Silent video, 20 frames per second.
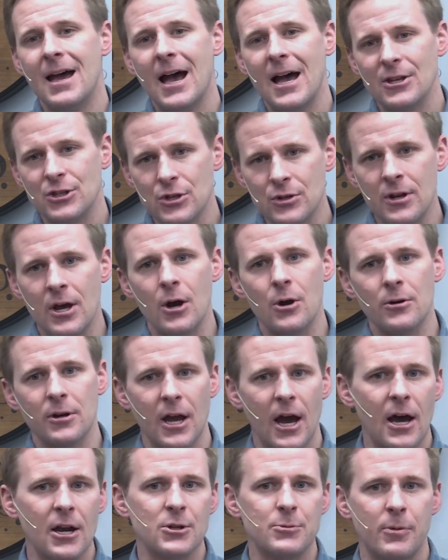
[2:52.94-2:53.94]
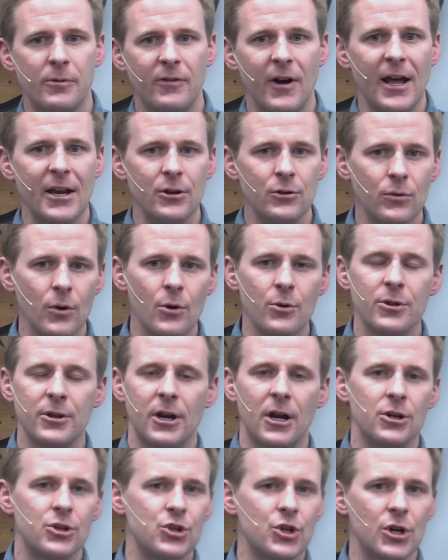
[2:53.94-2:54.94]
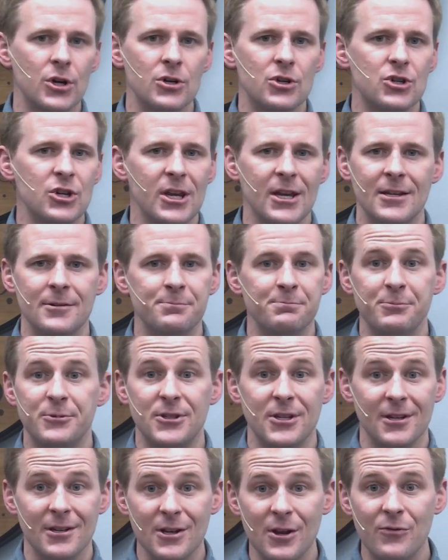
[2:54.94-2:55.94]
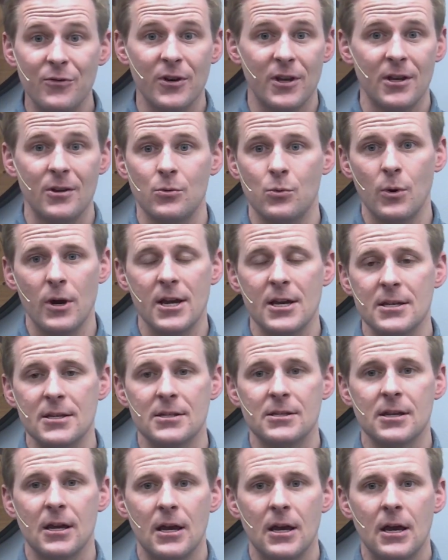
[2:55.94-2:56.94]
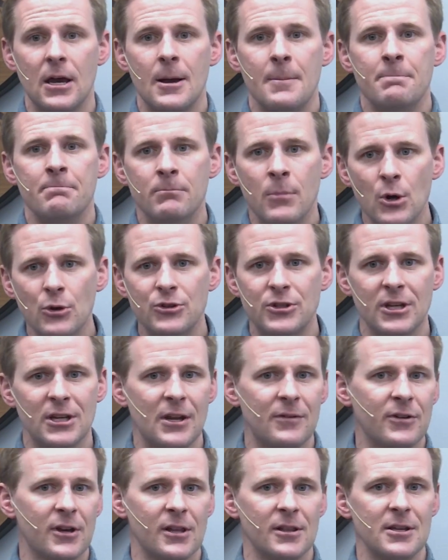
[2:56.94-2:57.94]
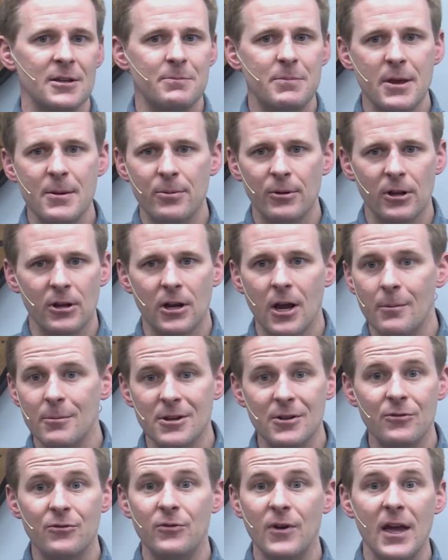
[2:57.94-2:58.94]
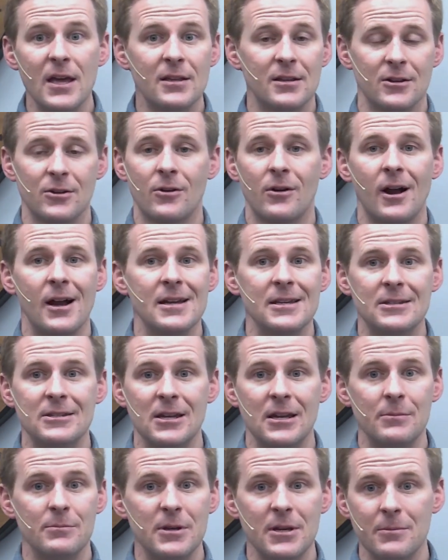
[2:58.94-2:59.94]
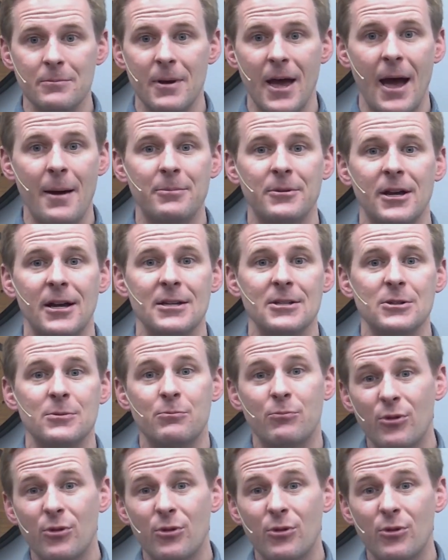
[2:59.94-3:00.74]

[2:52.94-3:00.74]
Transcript: As you know, God has provided growth in our church in significant ways. Most significantly, people are coming to faith in Christ and being baptized.